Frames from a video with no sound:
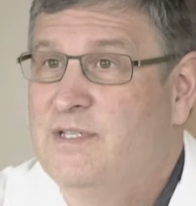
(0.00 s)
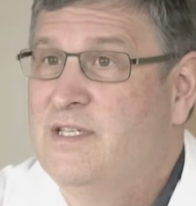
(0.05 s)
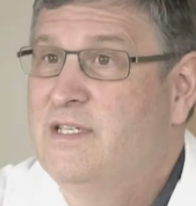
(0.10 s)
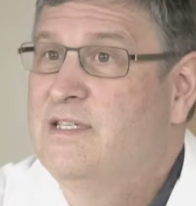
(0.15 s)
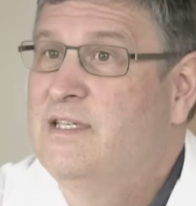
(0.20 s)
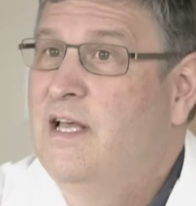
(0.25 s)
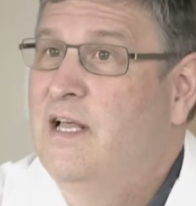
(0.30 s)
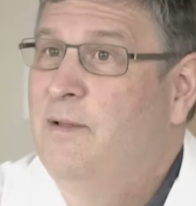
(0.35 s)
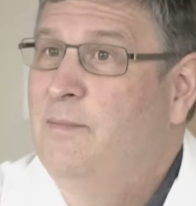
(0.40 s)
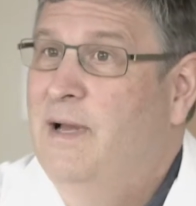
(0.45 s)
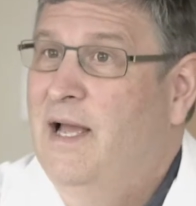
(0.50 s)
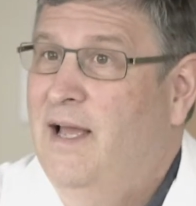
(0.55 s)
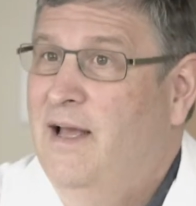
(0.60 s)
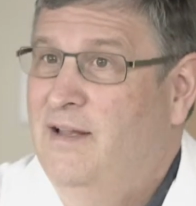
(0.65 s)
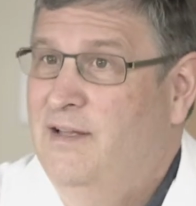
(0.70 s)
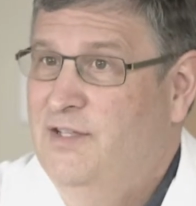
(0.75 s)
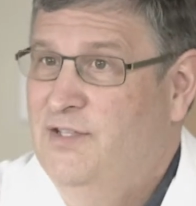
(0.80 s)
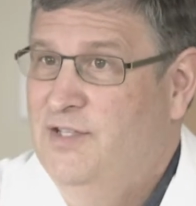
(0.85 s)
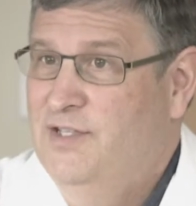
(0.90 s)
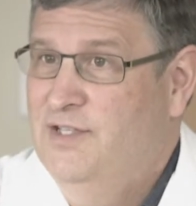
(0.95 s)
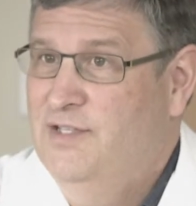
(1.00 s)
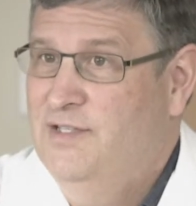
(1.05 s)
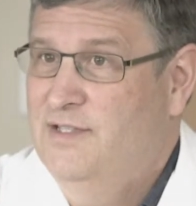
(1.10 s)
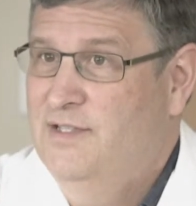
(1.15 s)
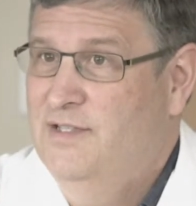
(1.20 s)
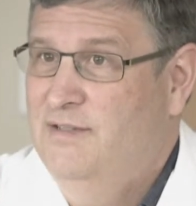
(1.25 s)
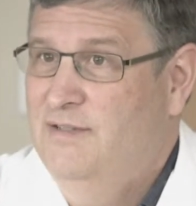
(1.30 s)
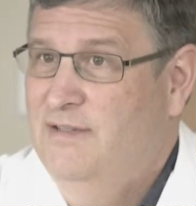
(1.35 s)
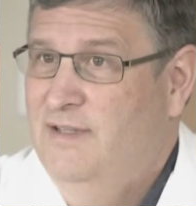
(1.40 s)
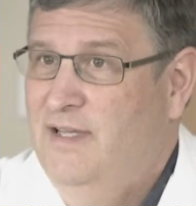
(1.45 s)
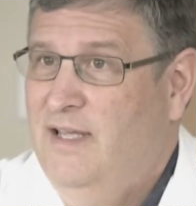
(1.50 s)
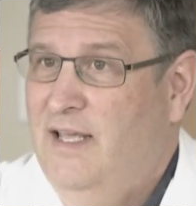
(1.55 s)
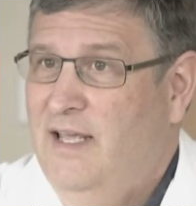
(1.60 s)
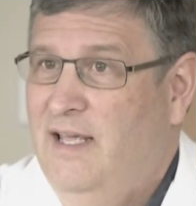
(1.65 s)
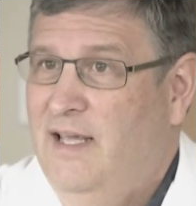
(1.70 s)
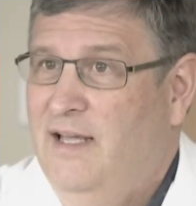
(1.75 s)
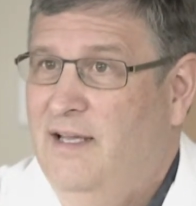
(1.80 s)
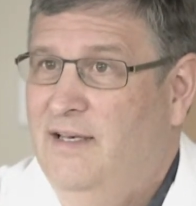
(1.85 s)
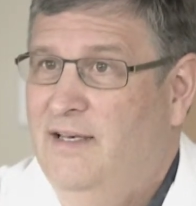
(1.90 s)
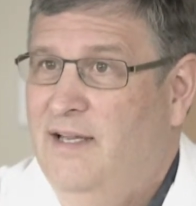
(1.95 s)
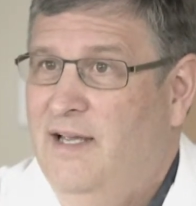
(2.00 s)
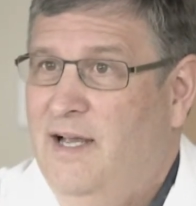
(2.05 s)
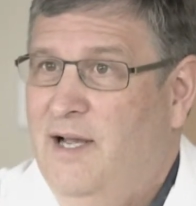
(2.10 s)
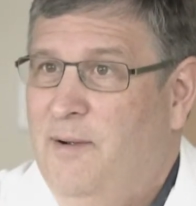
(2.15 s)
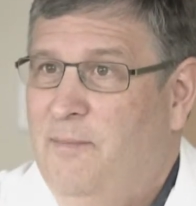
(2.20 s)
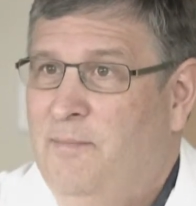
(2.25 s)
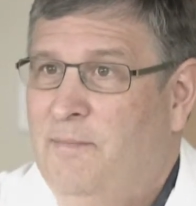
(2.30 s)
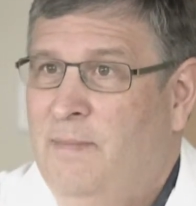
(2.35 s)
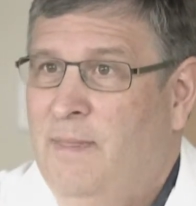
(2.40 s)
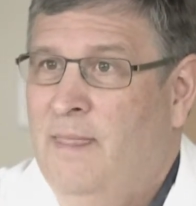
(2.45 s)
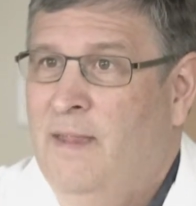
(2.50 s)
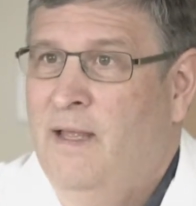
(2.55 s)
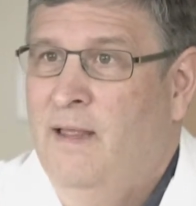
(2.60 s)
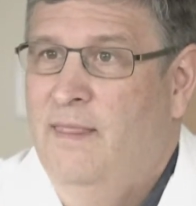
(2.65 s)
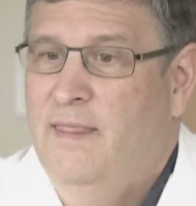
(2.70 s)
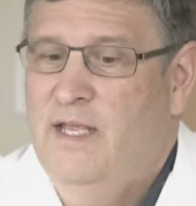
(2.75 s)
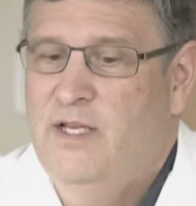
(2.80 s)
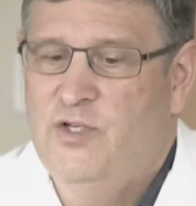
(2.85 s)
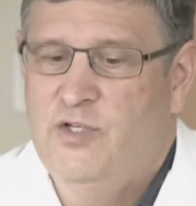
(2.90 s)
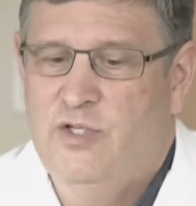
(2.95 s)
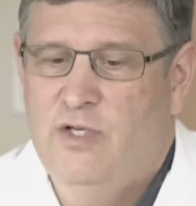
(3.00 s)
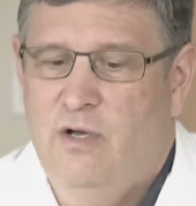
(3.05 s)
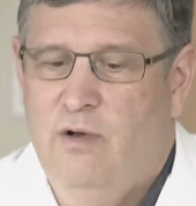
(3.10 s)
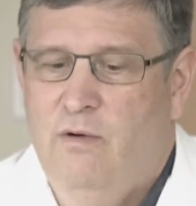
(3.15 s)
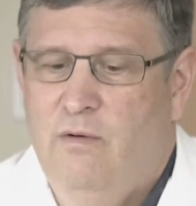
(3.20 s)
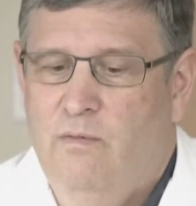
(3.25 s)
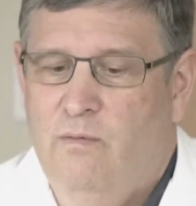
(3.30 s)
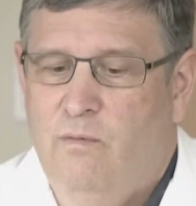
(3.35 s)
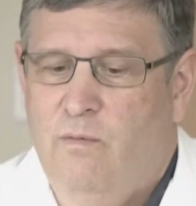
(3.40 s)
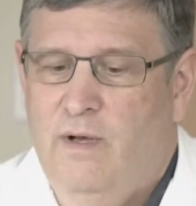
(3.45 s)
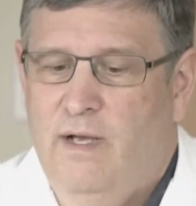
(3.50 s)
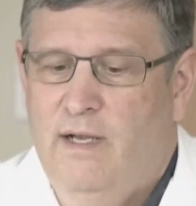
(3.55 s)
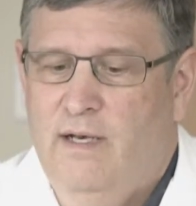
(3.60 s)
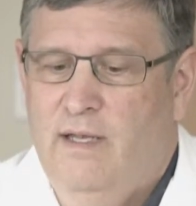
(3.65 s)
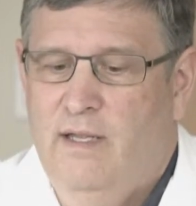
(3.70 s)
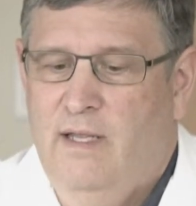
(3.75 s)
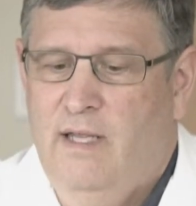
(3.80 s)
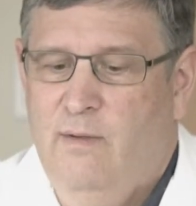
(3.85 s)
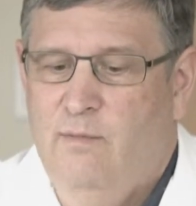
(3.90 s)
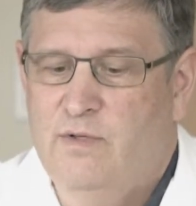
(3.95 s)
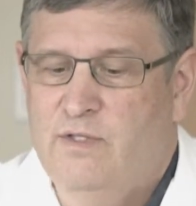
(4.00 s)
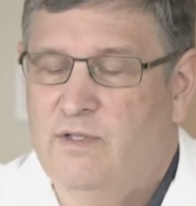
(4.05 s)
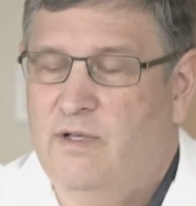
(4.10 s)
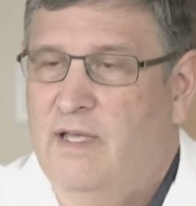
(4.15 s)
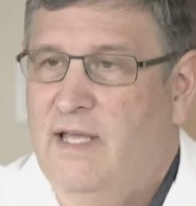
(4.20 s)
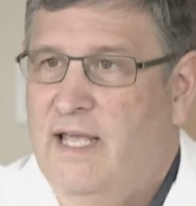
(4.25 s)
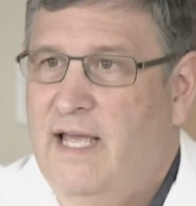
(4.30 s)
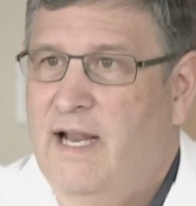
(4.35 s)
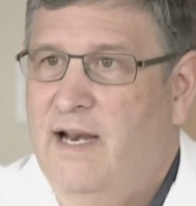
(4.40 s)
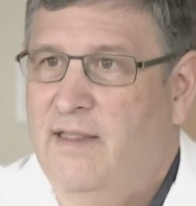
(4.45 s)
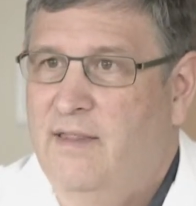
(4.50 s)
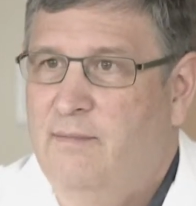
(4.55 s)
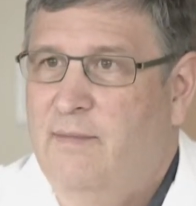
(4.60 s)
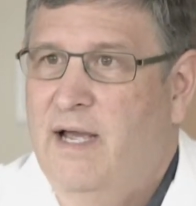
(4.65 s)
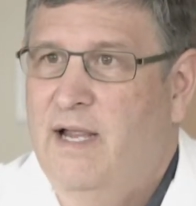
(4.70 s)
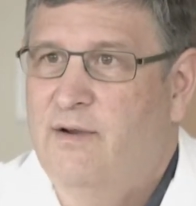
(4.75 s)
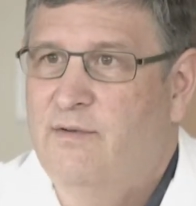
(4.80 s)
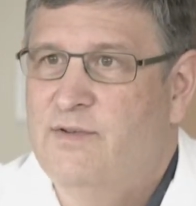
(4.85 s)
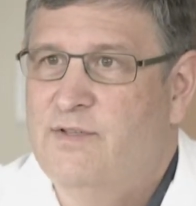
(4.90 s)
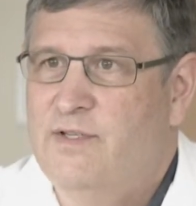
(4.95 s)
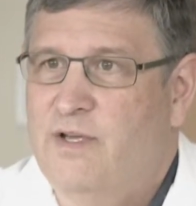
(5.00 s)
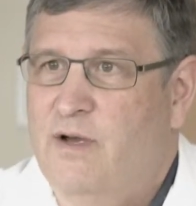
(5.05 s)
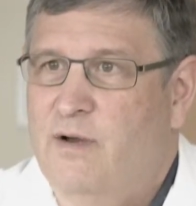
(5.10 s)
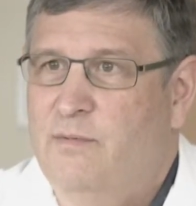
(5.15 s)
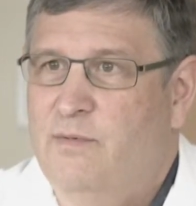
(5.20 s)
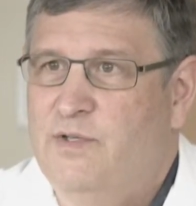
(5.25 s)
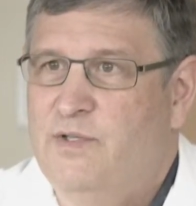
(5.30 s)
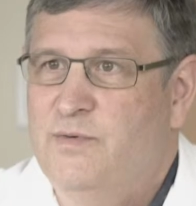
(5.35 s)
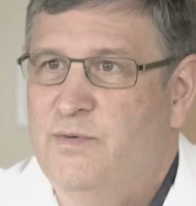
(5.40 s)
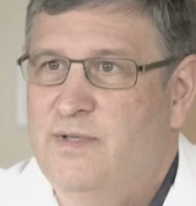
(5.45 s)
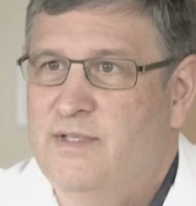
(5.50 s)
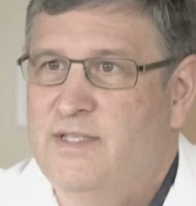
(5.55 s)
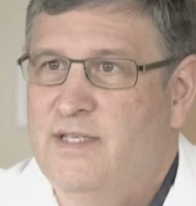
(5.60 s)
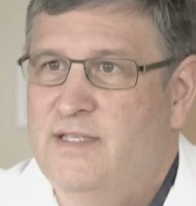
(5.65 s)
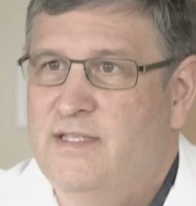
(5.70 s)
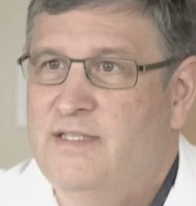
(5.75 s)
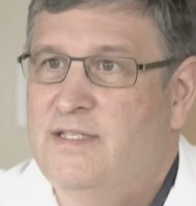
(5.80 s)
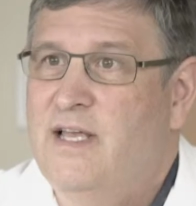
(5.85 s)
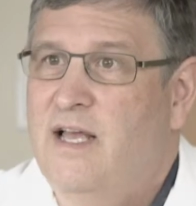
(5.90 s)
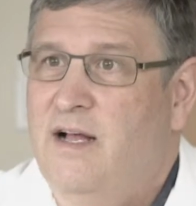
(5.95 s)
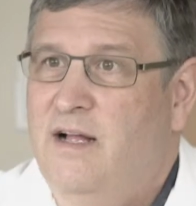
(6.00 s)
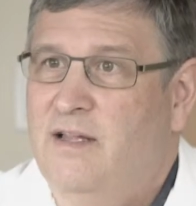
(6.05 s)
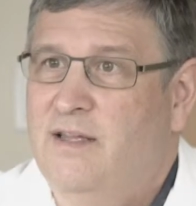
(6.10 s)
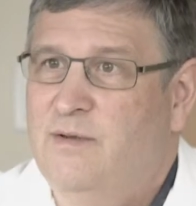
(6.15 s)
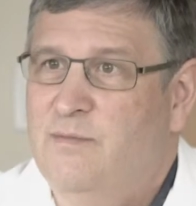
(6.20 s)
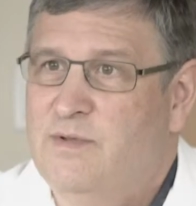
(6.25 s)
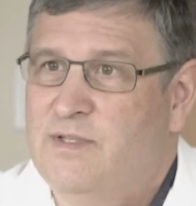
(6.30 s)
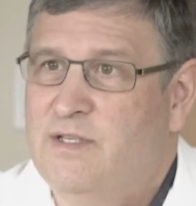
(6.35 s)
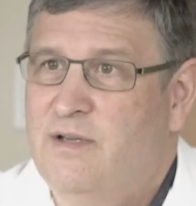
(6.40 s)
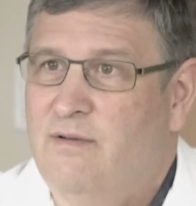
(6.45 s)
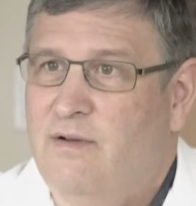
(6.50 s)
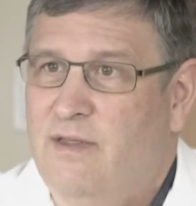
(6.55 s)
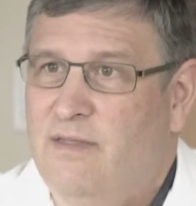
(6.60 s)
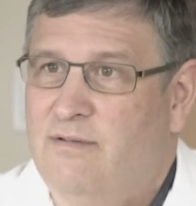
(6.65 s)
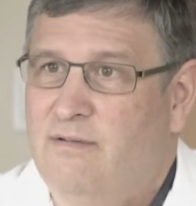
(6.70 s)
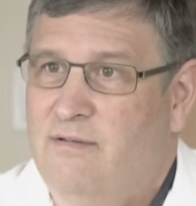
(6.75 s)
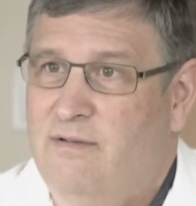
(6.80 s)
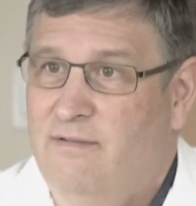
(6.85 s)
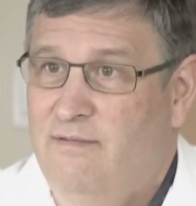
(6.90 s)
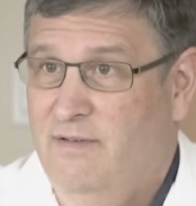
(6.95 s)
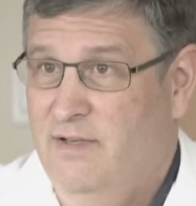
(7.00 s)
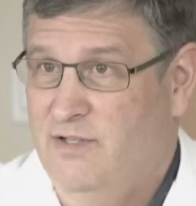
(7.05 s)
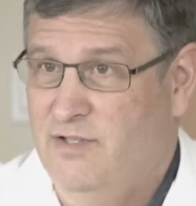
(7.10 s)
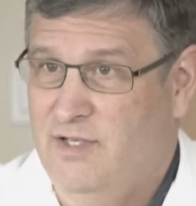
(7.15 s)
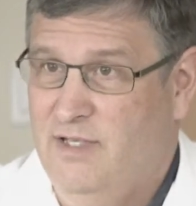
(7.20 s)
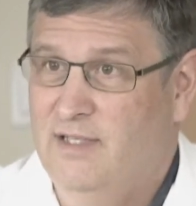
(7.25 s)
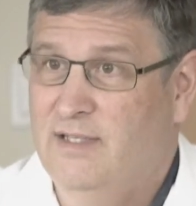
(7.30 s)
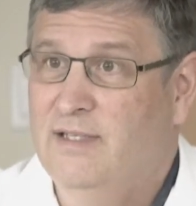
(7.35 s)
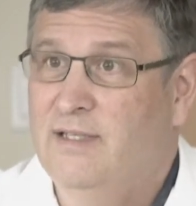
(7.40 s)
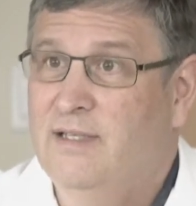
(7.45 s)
a cell biologist, and um, they showed what he was looking at in the microscope, which was a cell that was going through division.